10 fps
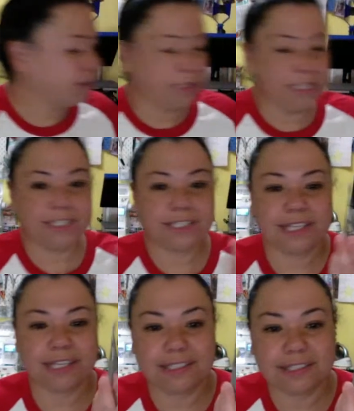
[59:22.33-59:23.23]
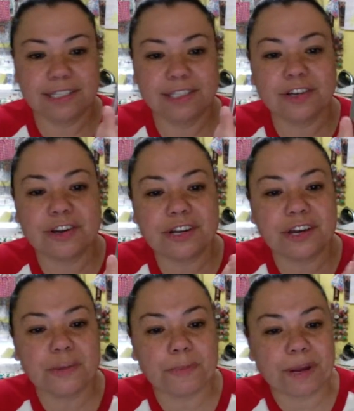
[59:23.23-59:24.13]
These things. These are
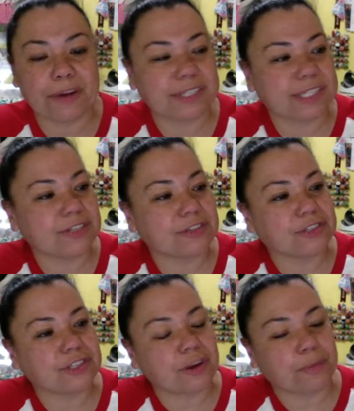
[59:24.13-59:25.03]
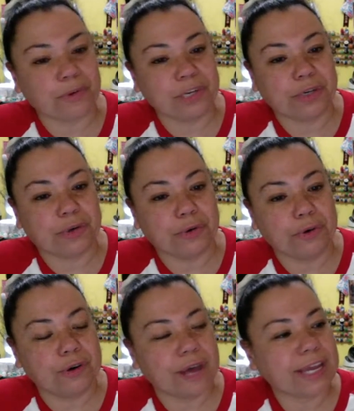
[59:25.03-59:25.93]
another pair of scissors that are pretty
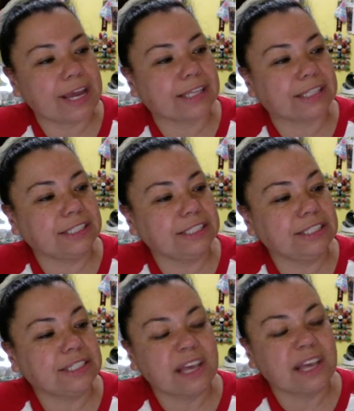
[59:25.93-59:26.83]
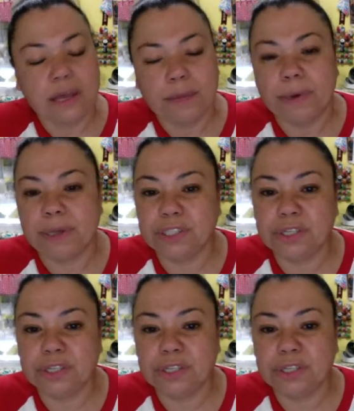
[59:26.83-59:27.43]
cool. I got these, but